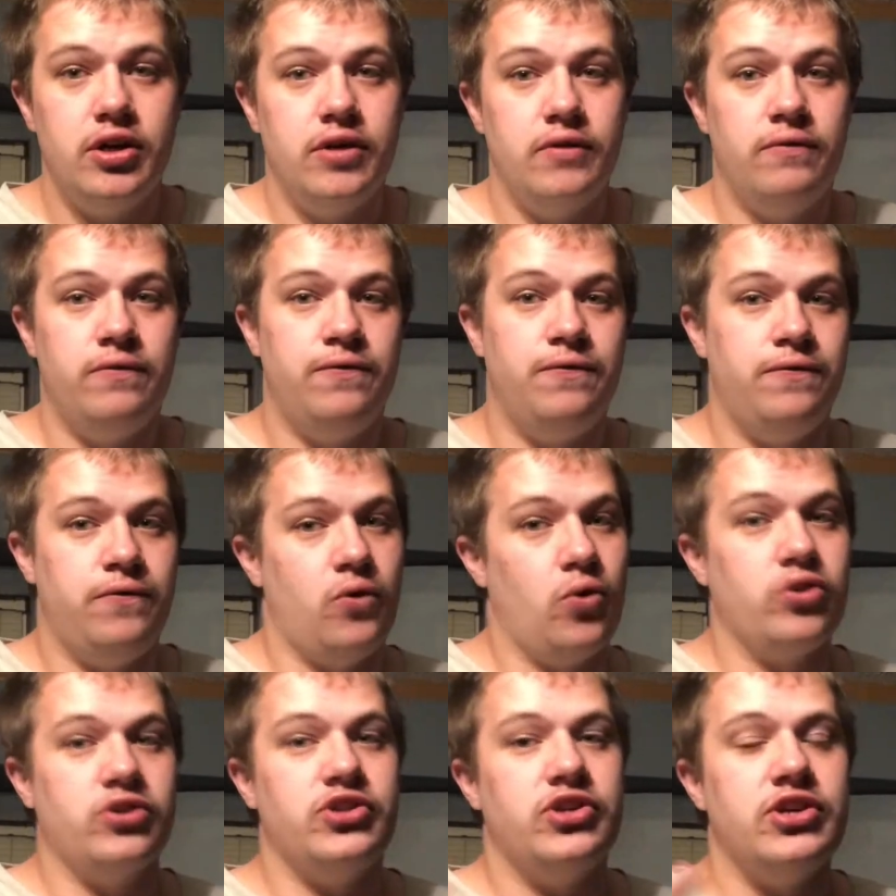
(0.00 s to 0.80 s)

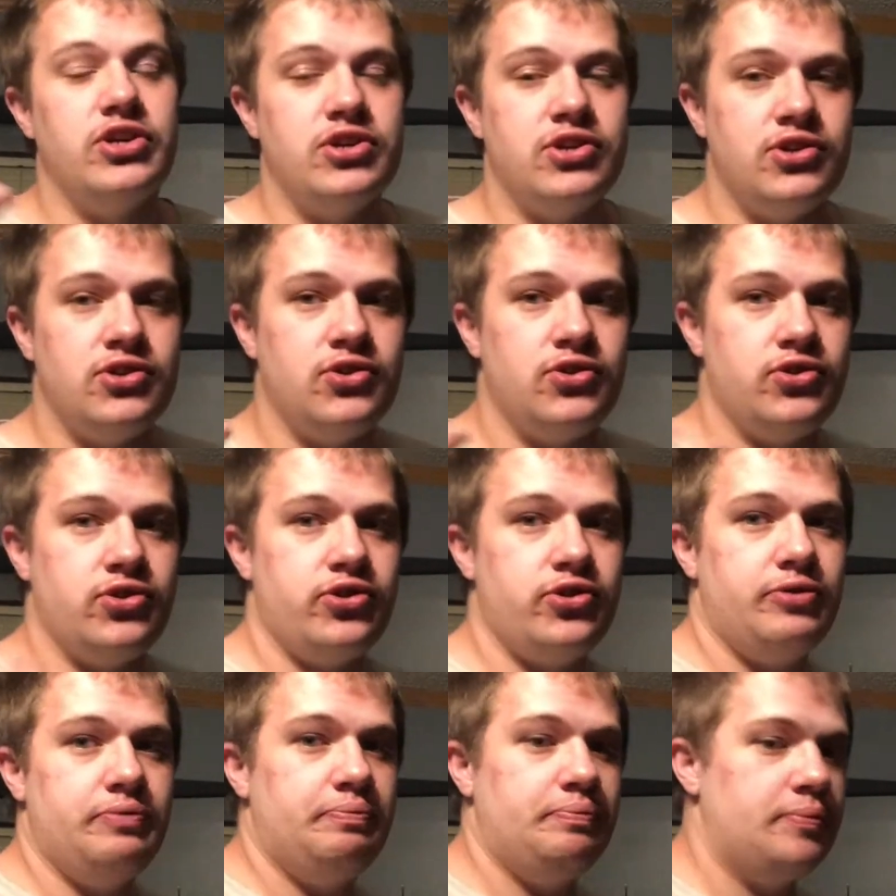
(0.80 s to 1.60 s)

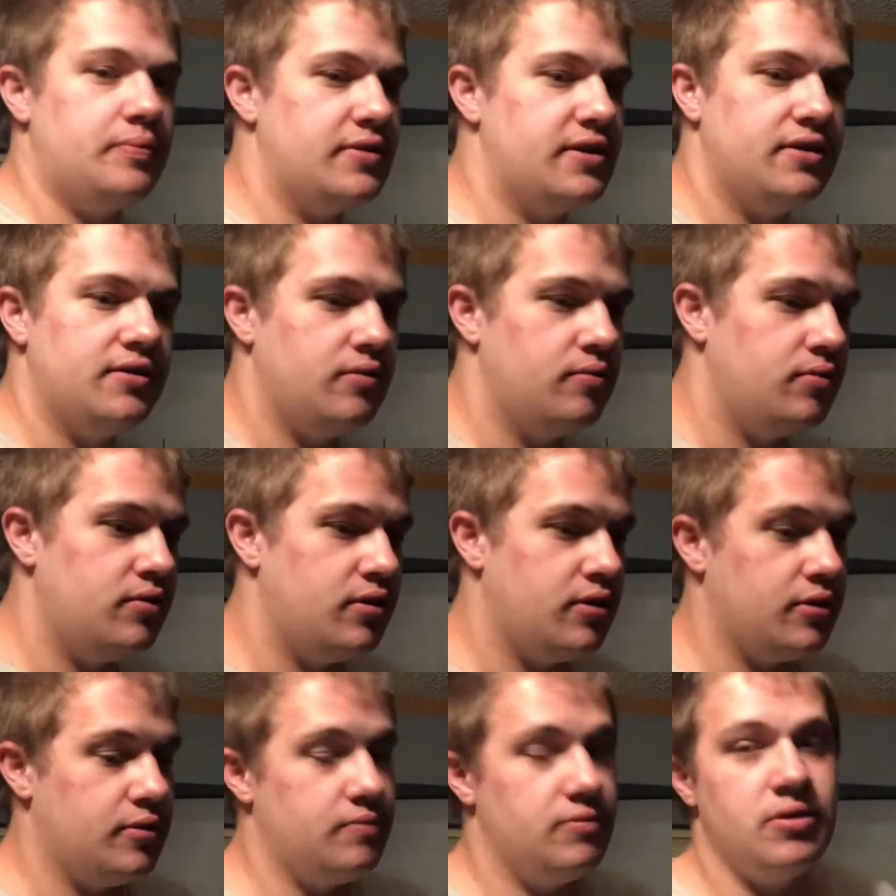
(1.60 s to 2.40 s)
Forces,
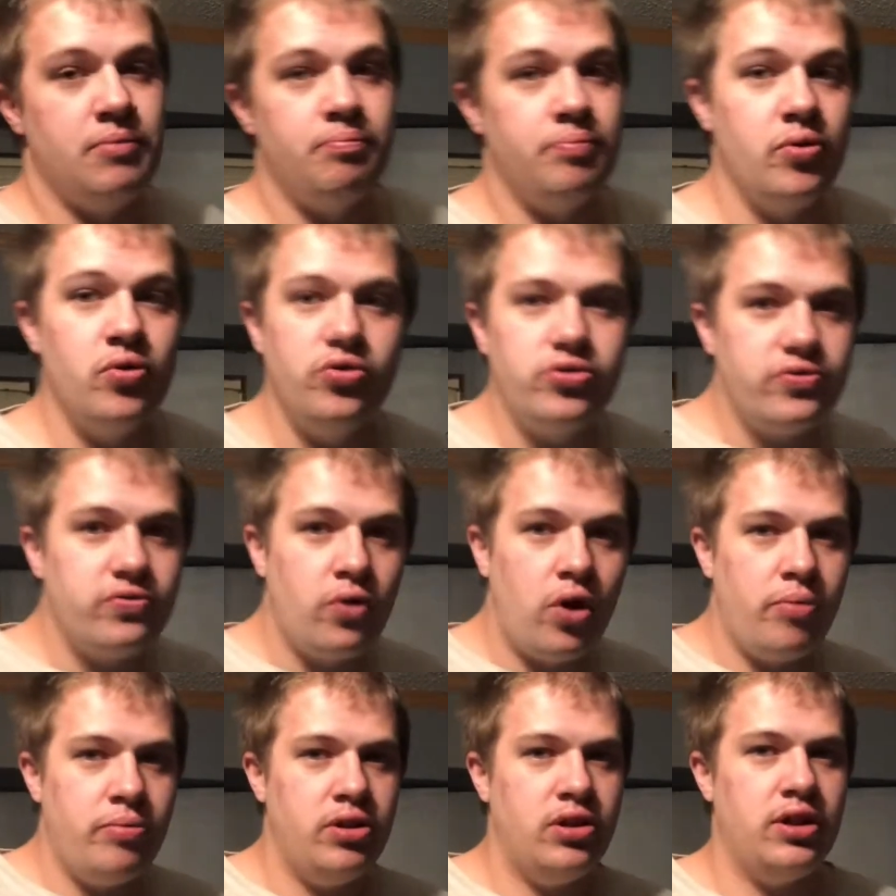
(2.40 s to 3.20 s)
the Boost
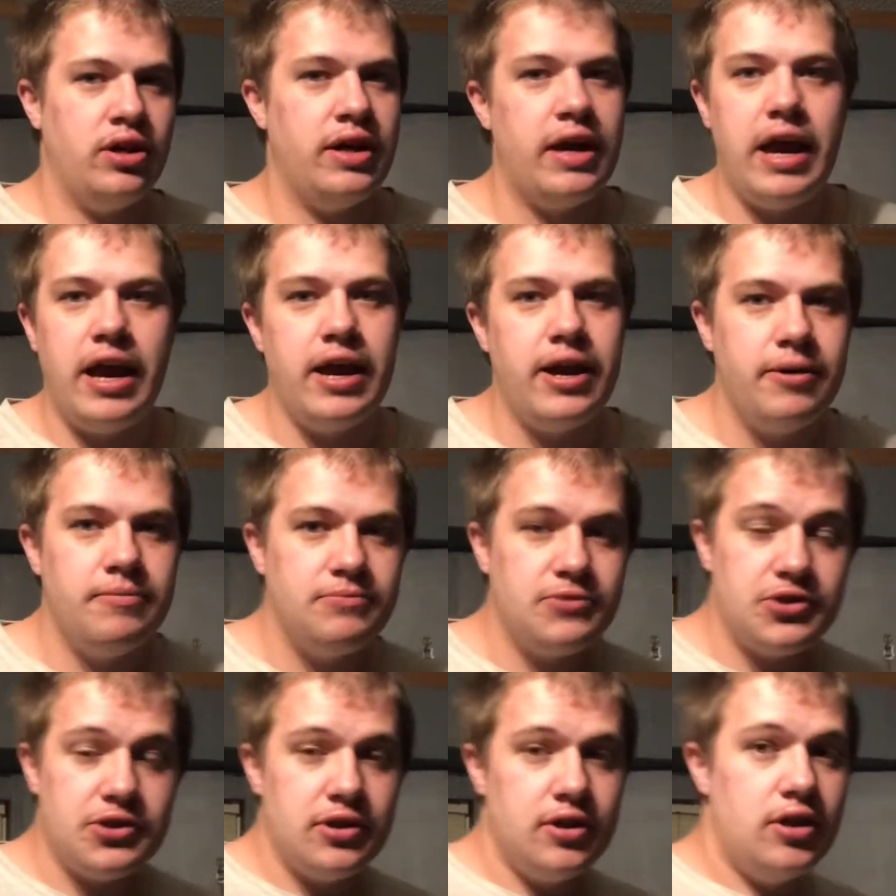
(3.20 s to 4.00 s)
Formula
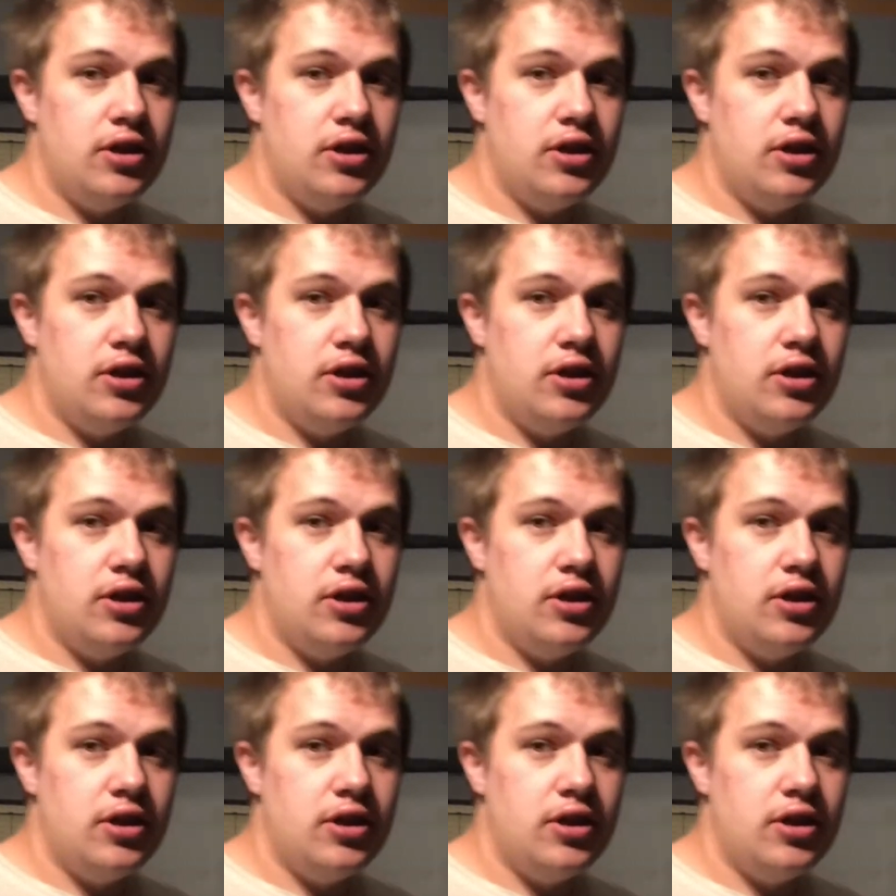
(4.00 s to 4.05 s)
games,